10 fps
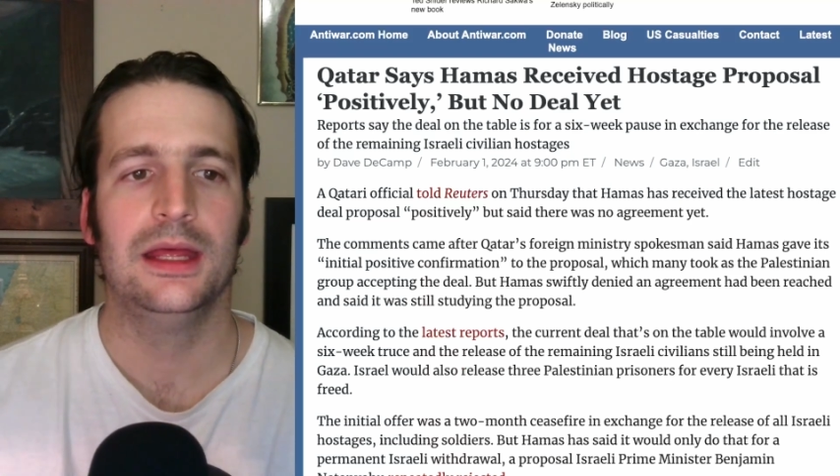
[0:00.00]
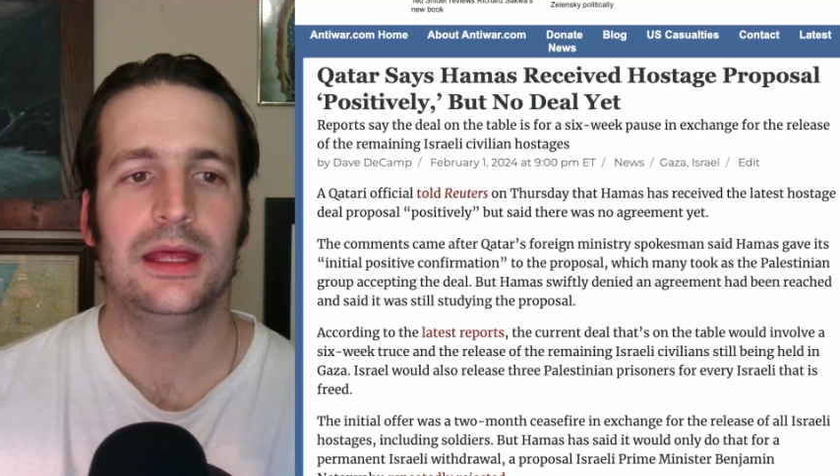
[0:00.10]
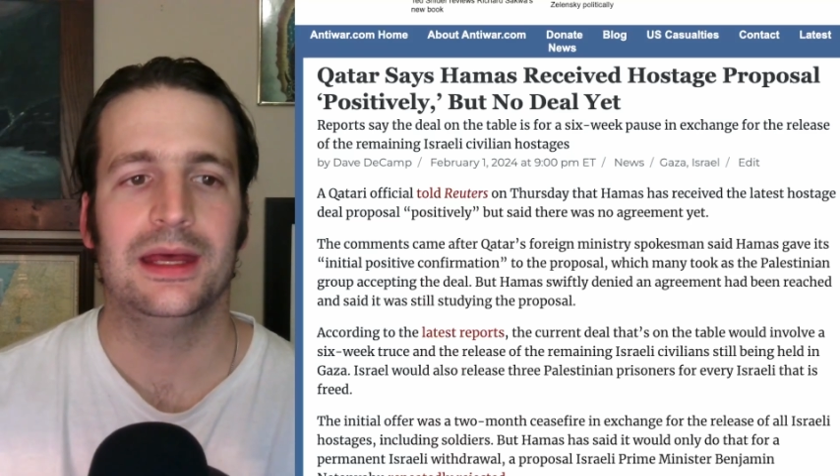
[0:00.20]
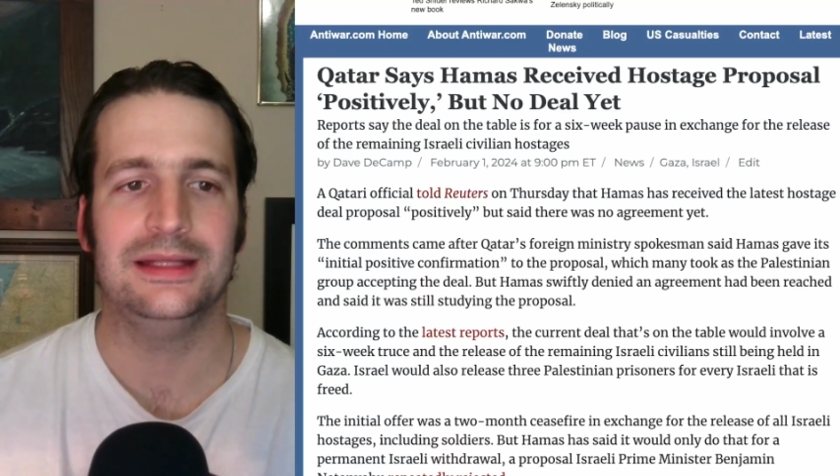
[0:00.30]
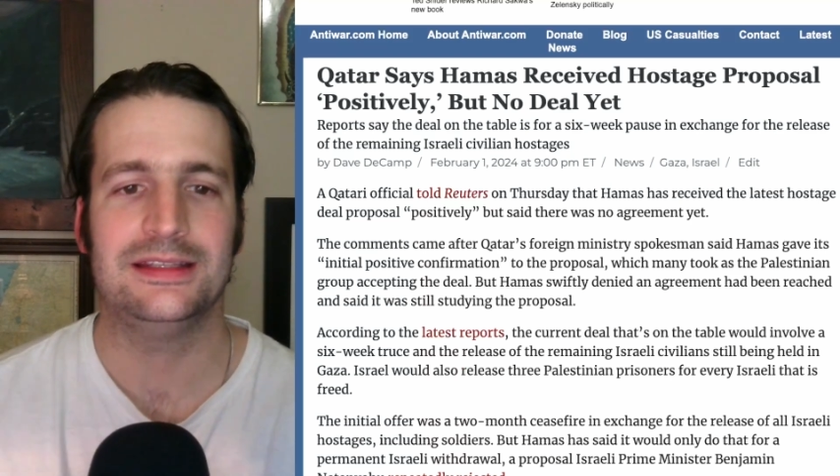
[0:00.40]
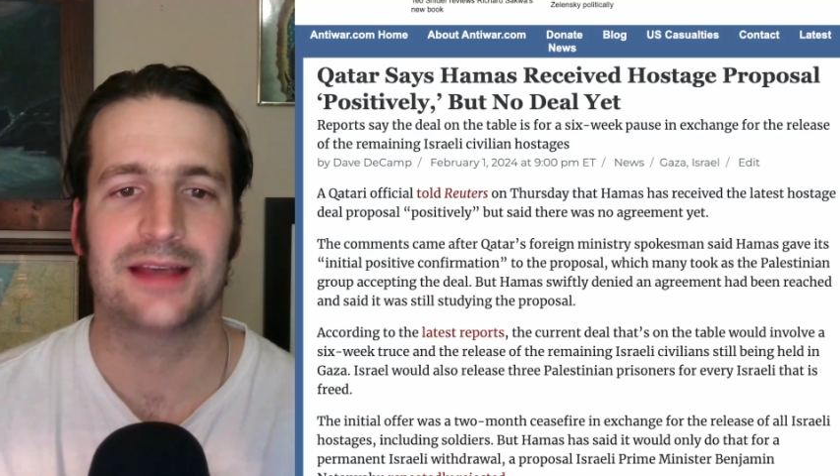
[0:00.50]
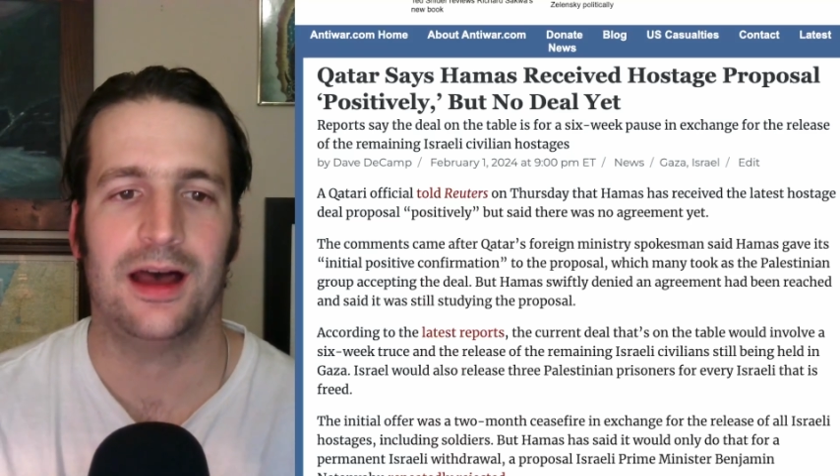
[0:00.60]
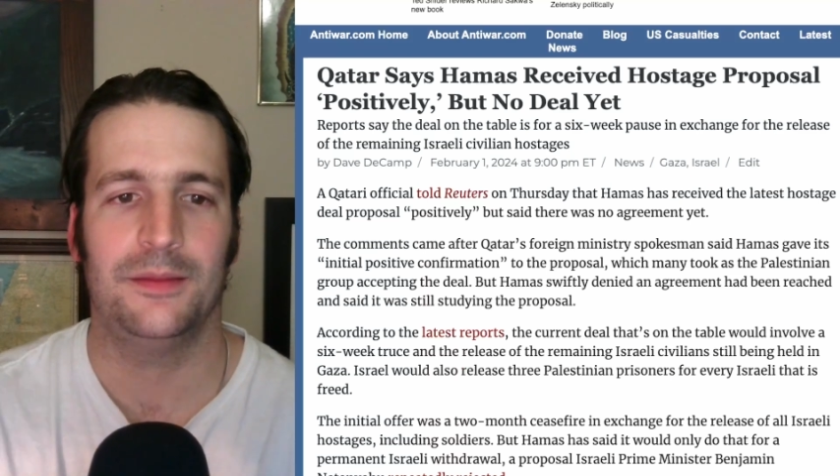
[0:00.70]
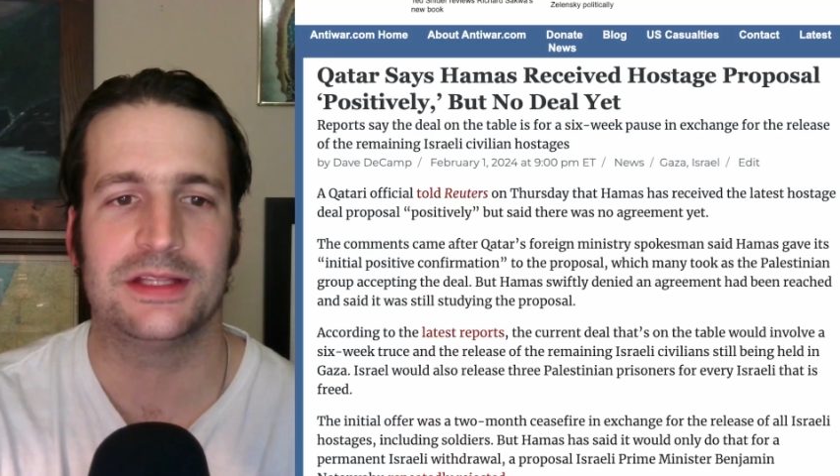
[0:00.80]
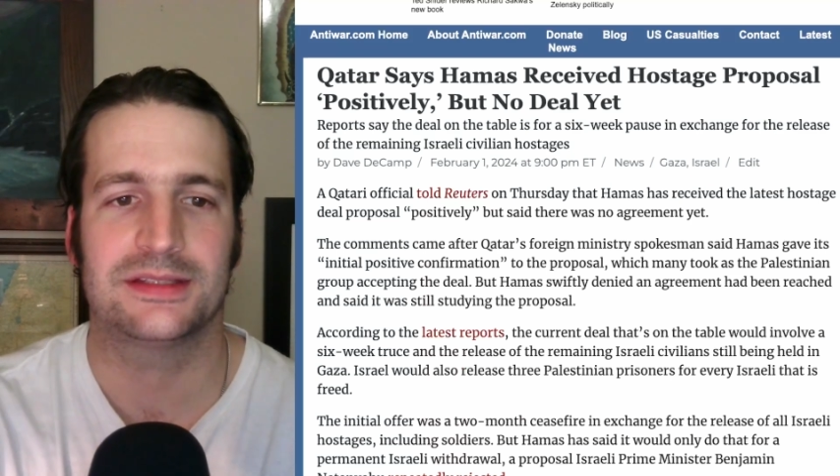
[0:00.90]
And these
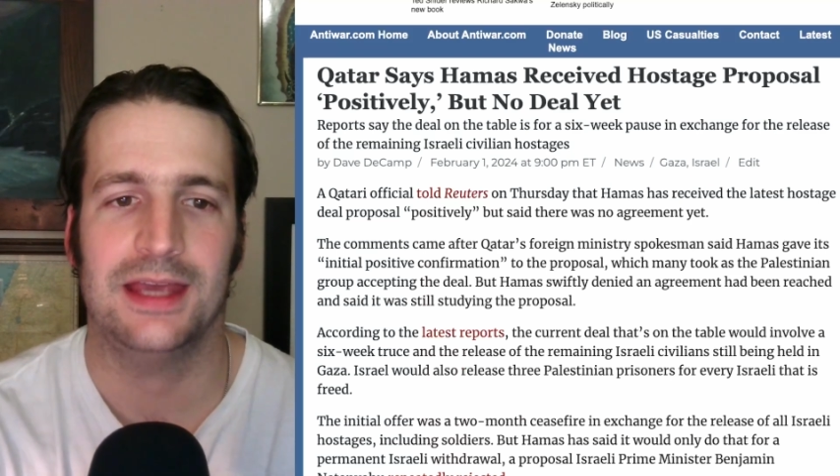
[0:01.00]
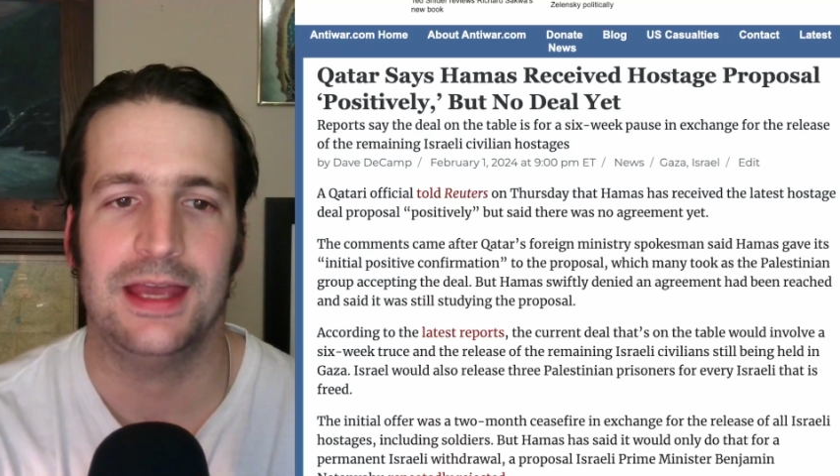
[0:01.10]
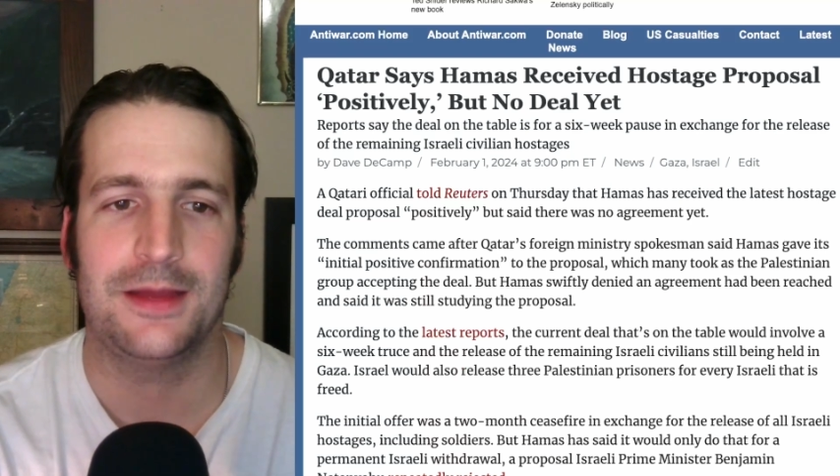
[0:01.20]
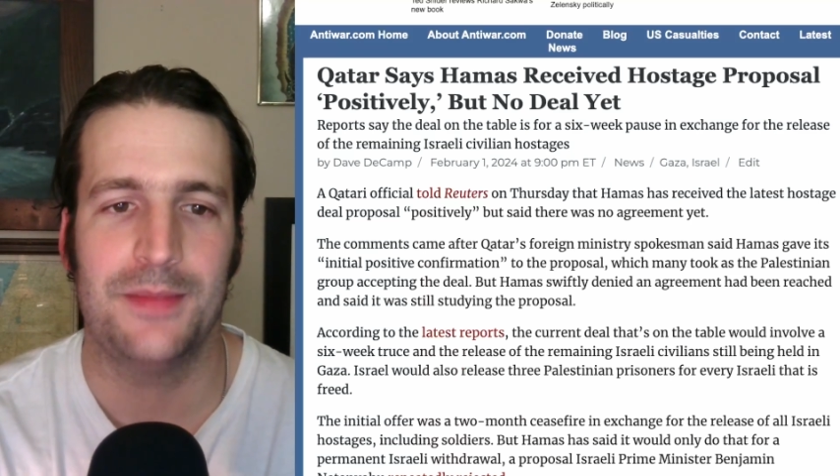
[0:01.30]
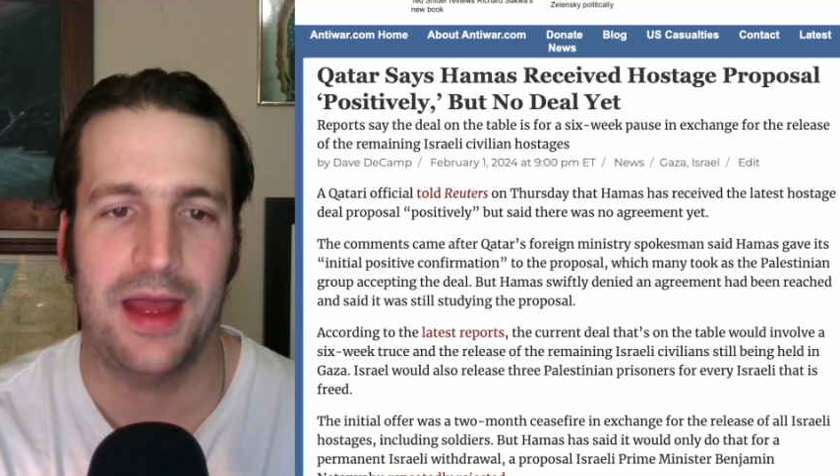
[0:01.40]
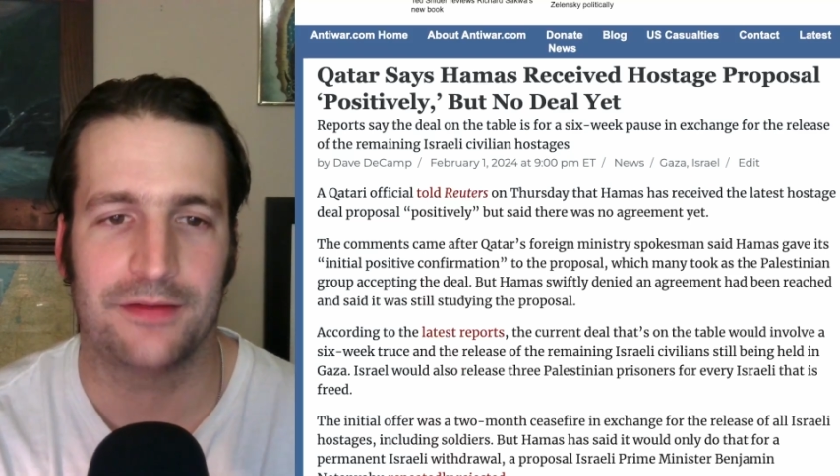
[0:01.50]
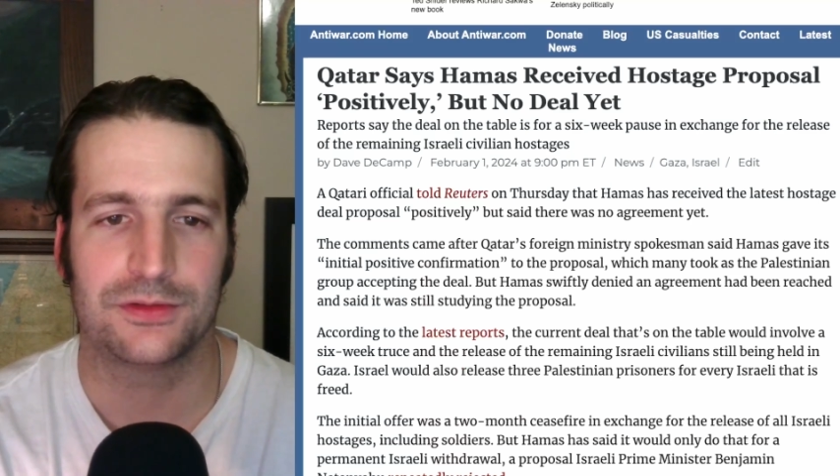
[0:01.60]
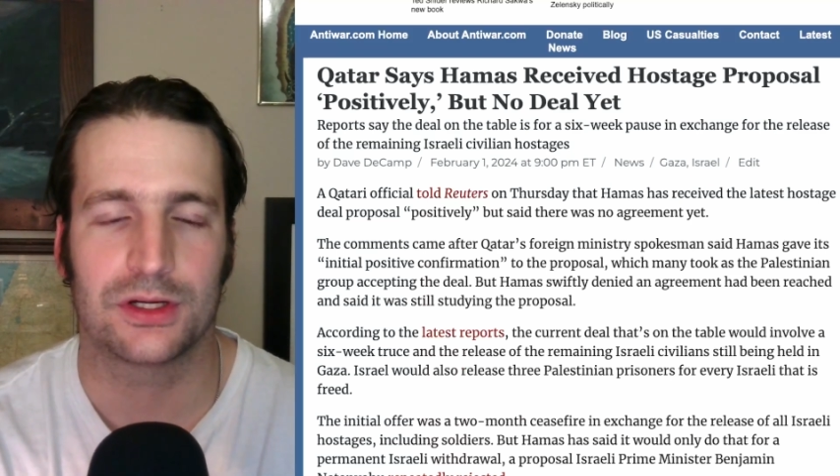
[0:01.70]
comments came after